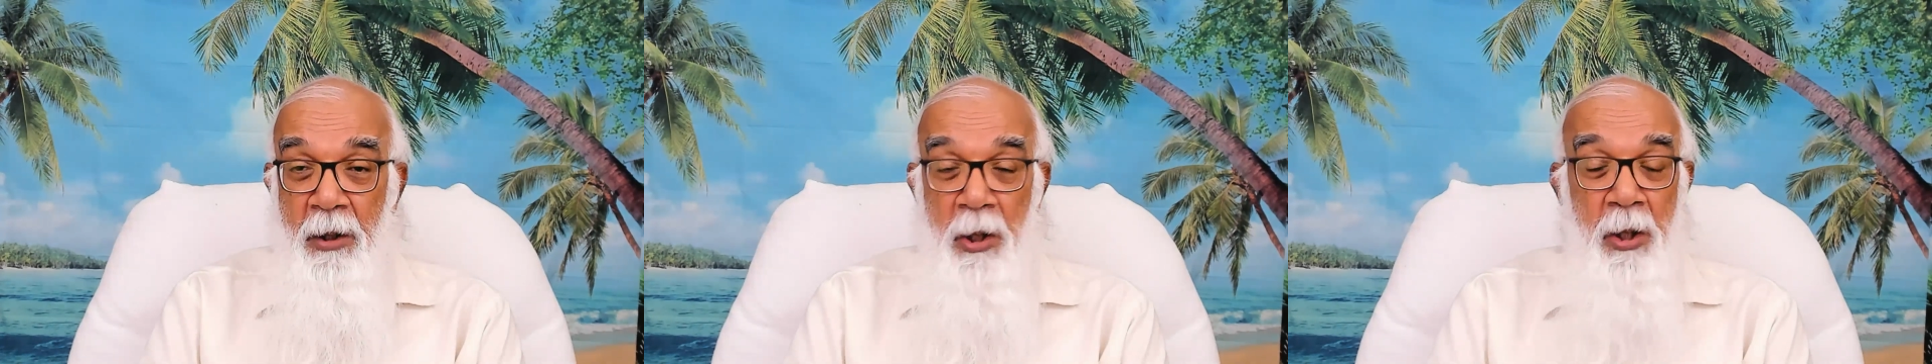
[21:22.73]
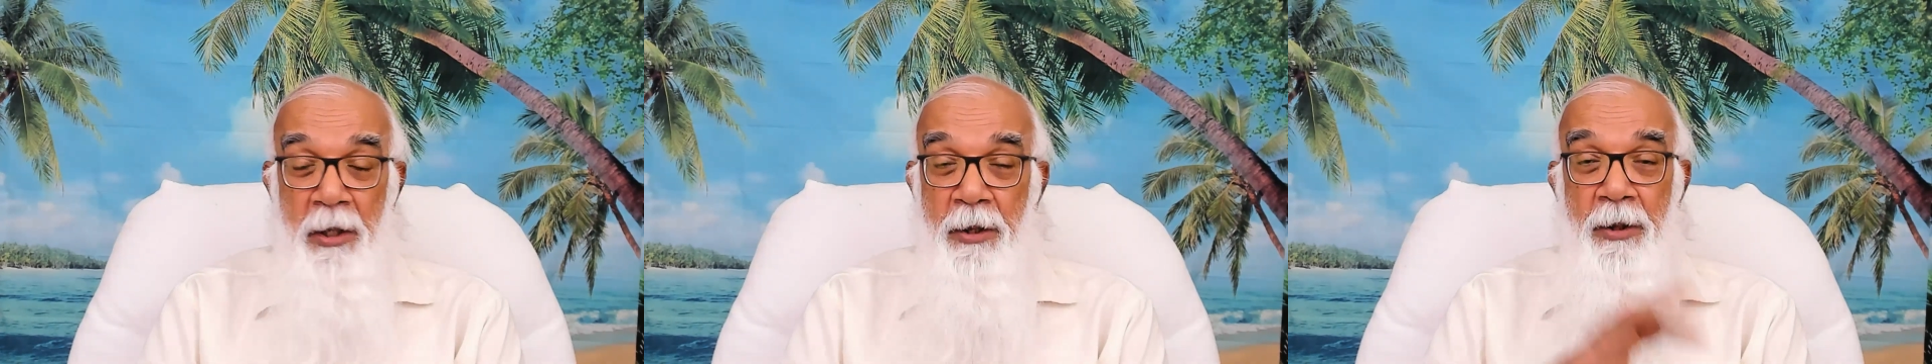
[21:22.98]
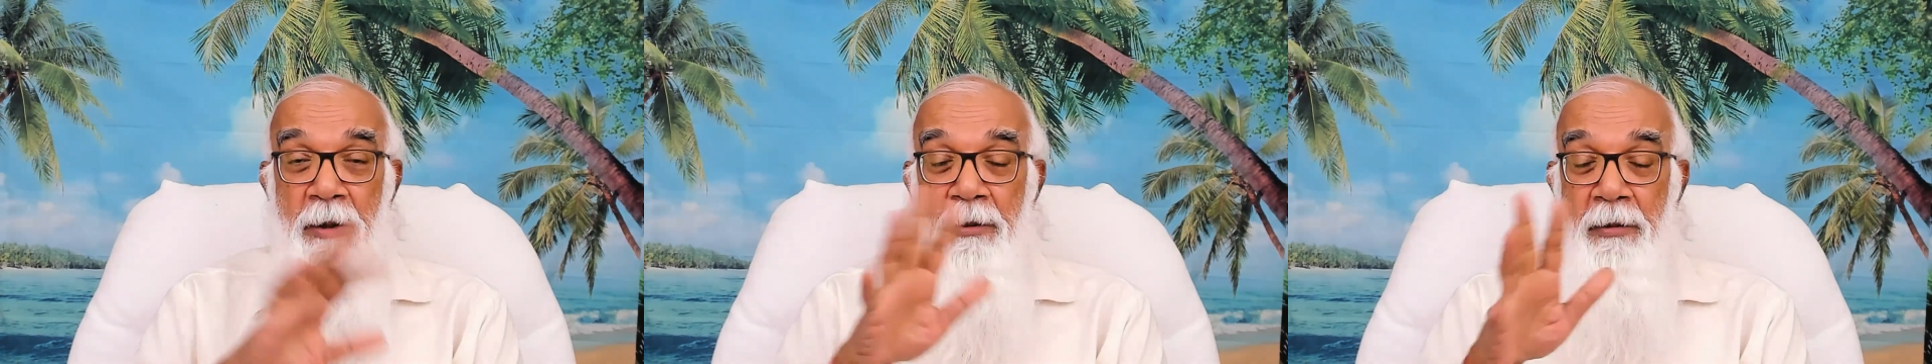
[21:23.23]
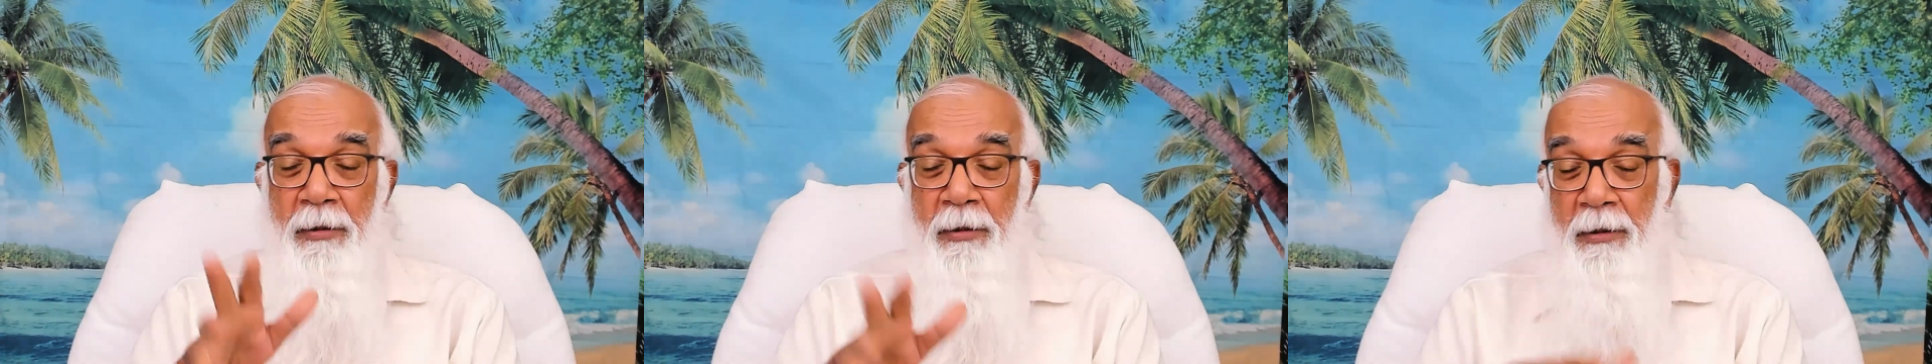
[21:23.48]
all
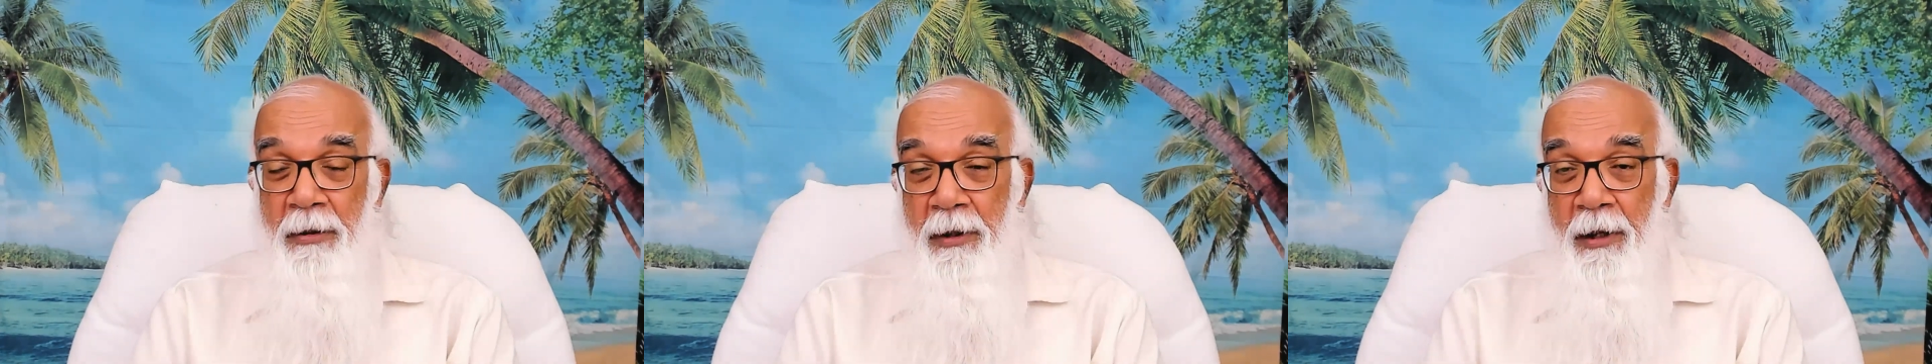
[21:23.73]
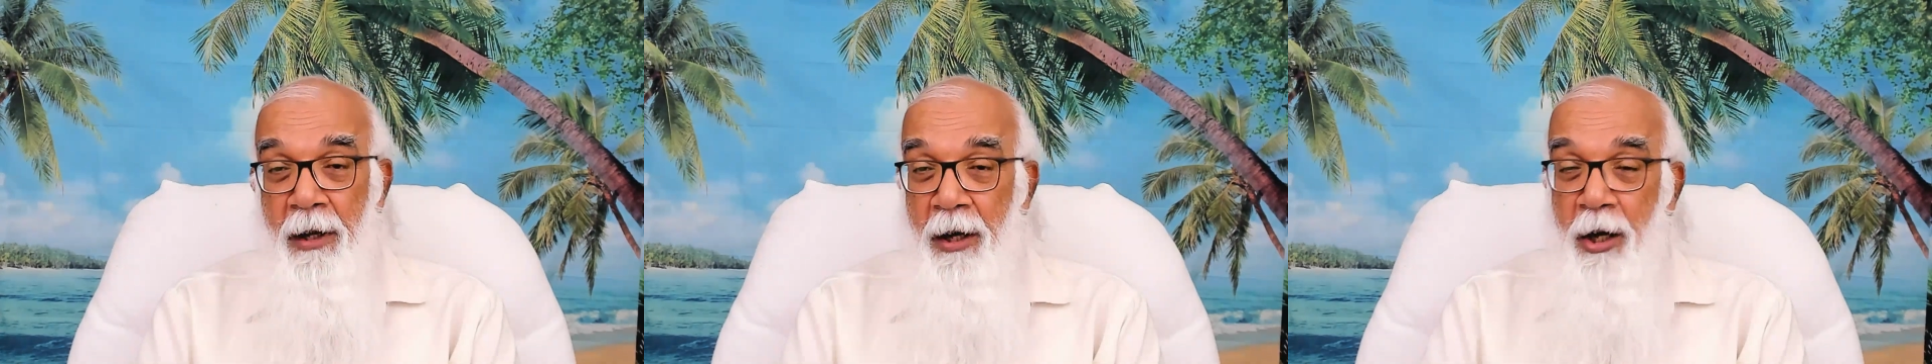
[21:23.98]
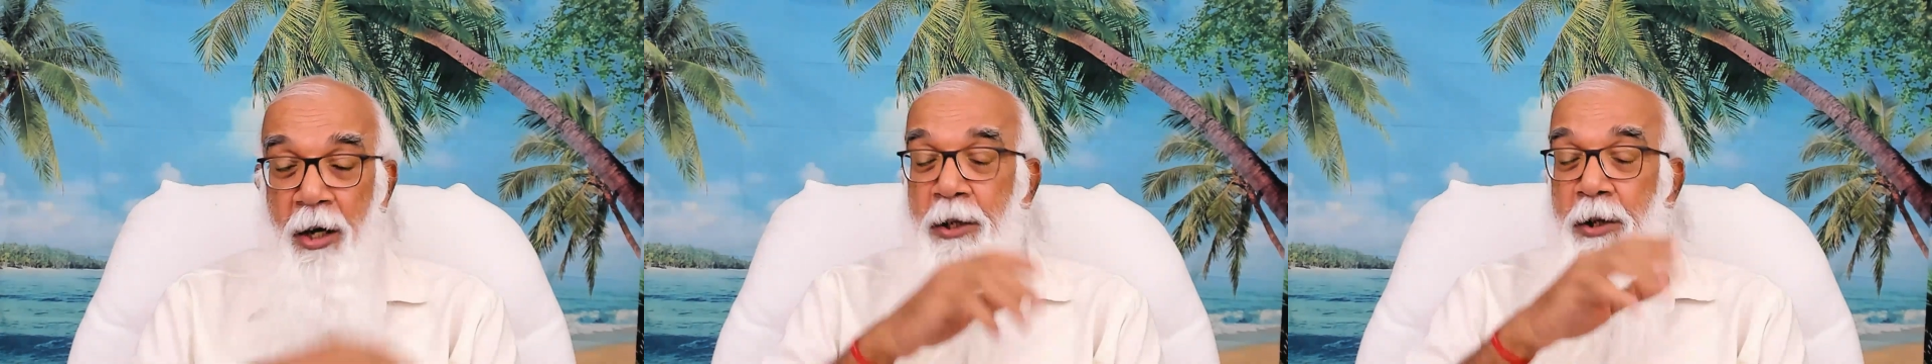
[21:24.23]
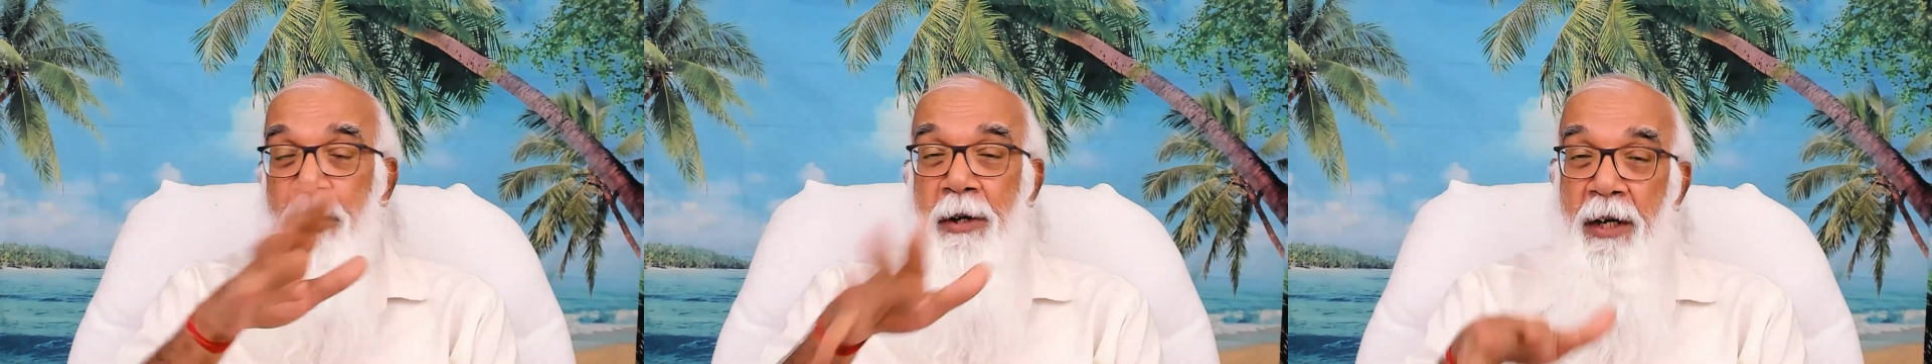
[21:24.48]
your
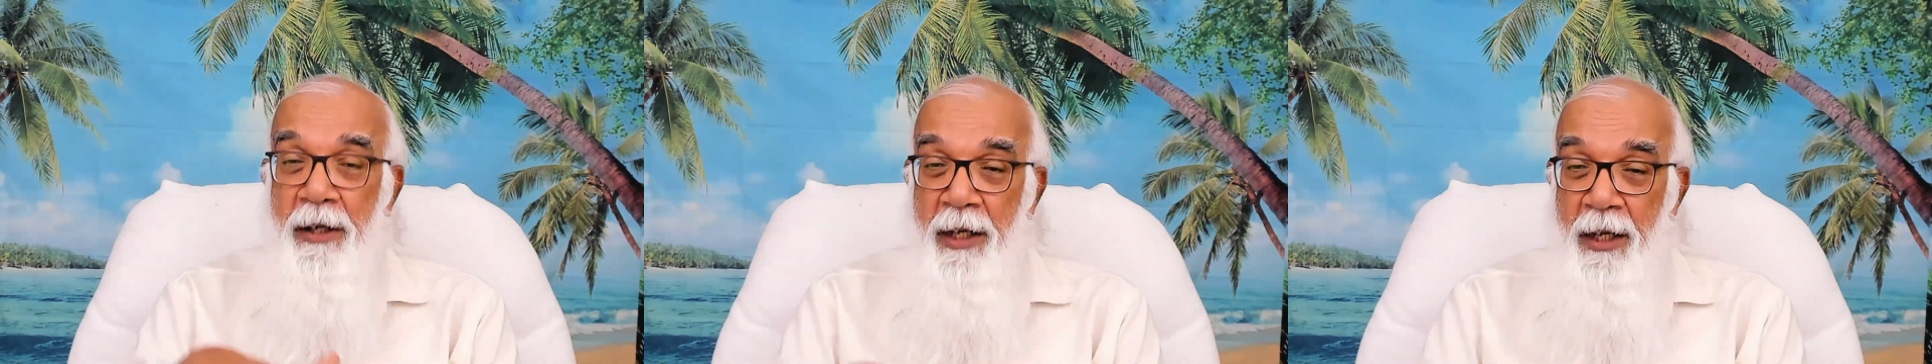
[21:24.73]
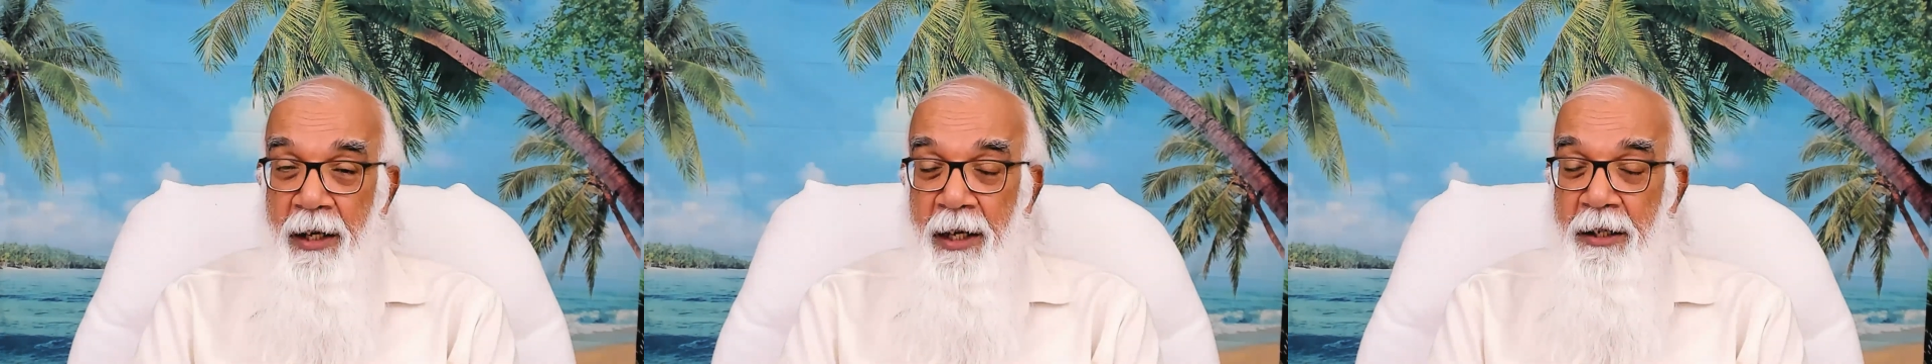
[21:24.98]
near